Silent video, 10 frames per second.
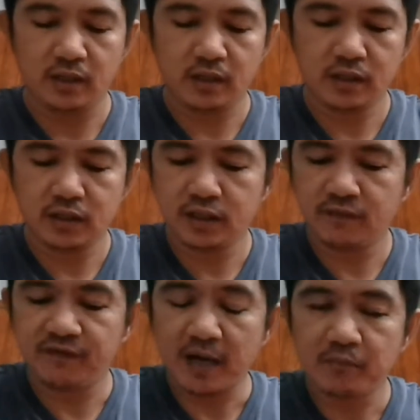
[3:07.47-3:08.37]
the
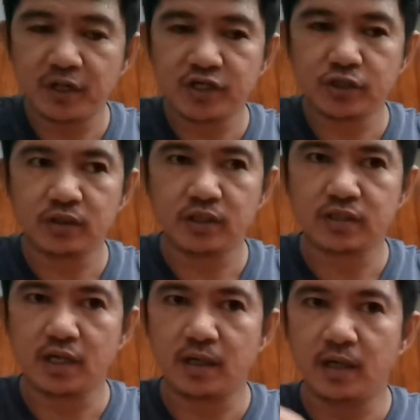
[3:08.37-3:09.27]
vibration
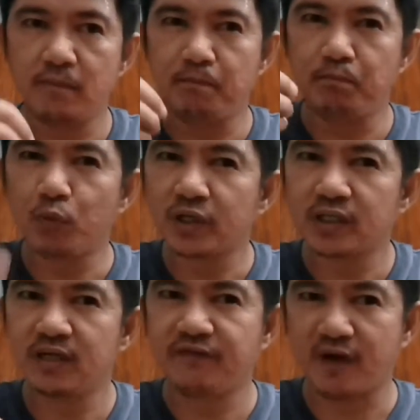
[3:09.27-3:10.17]
is more
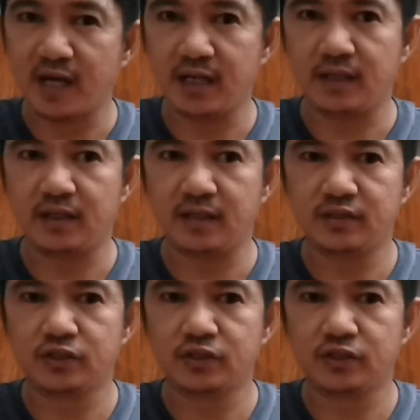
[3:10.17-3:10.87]
defined.